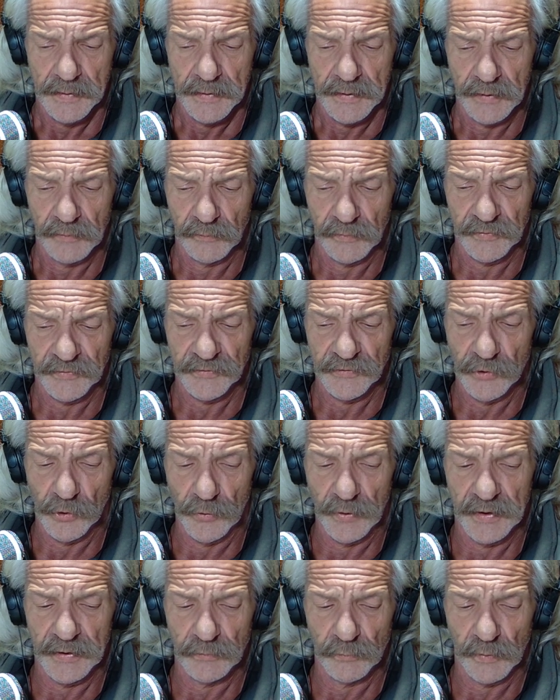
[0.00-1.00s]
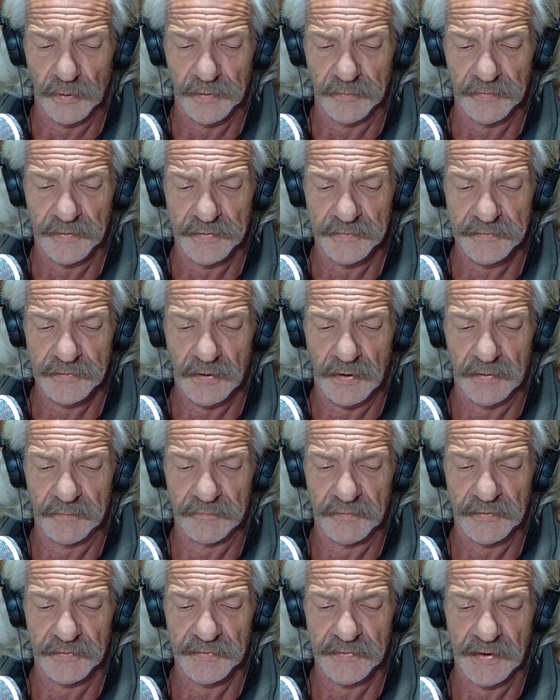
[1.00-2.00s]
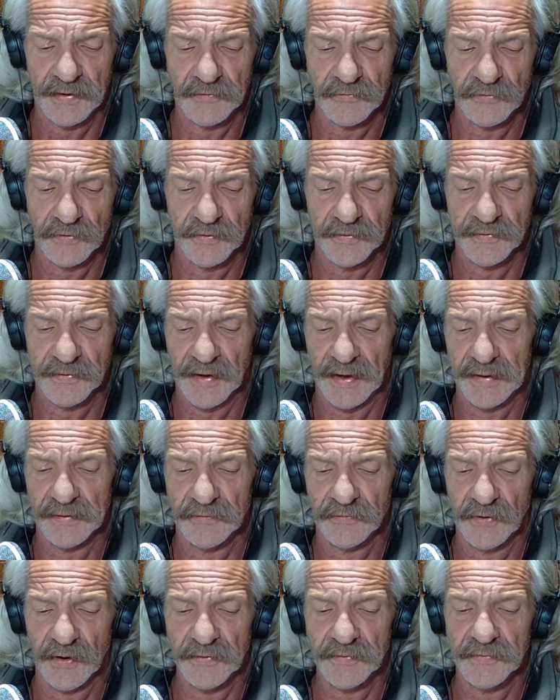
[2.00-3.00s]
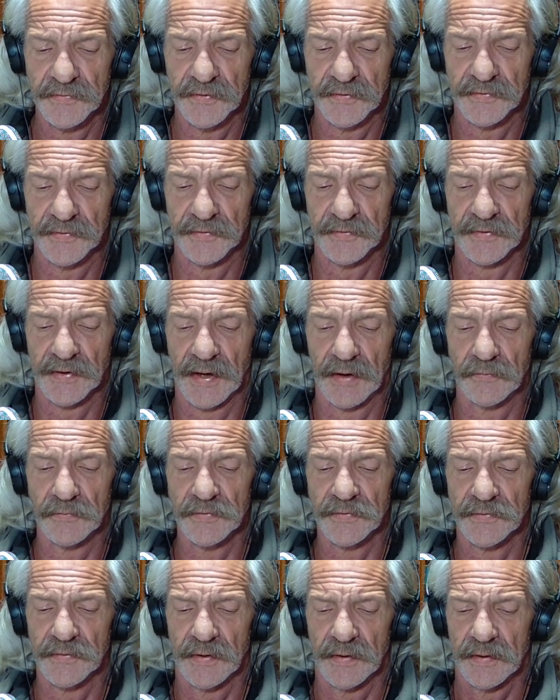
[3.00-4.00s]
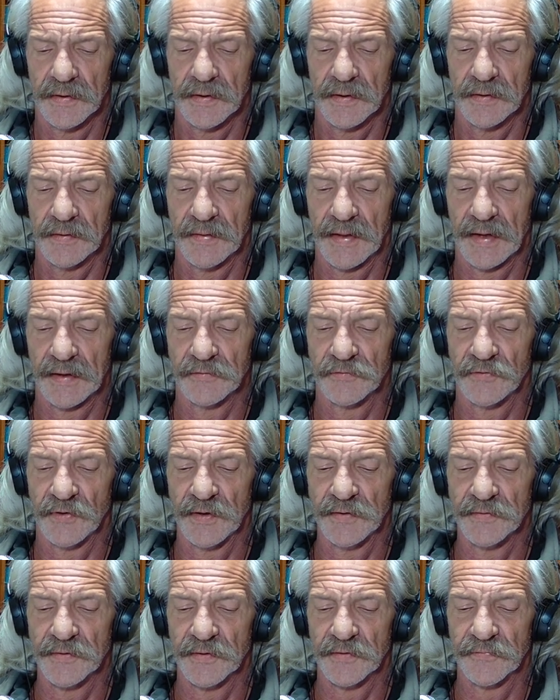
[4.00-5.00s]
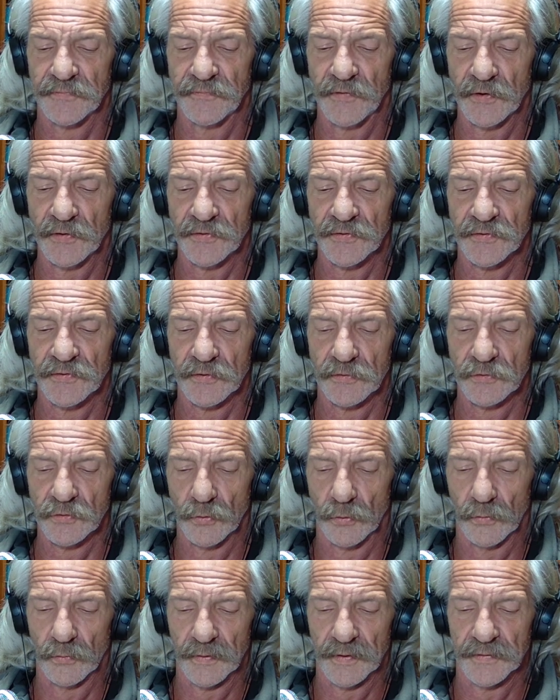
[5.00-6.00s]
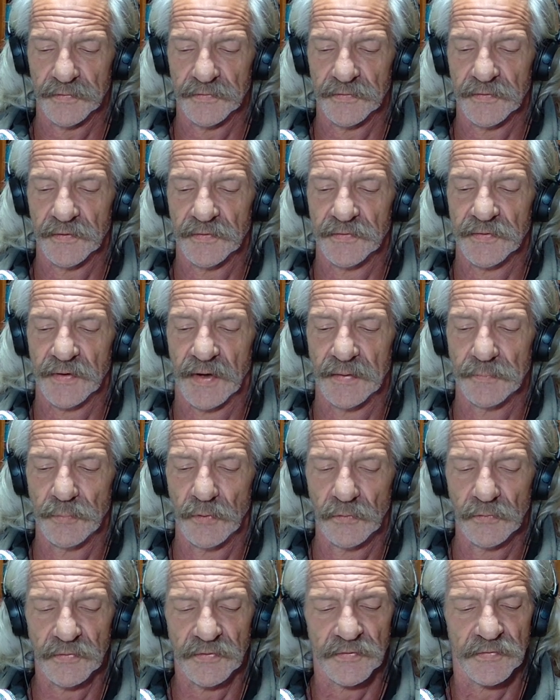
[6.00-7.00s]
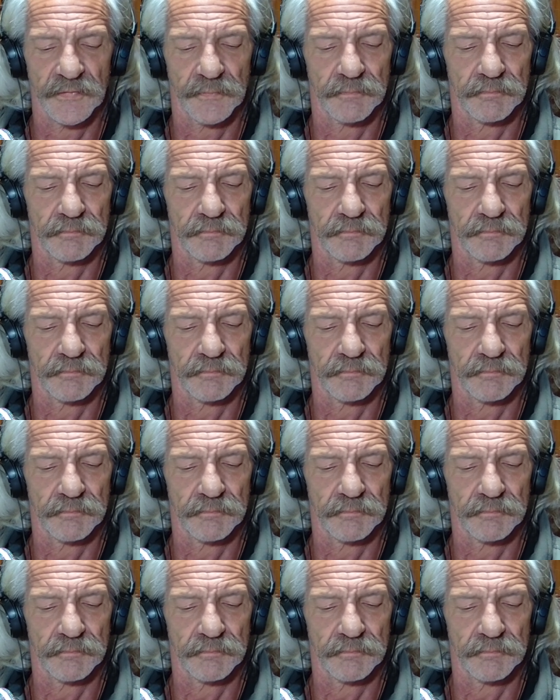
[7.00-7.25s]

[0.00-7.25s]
It was during one of these conversations at Justus's house that Jesus first told his disciples,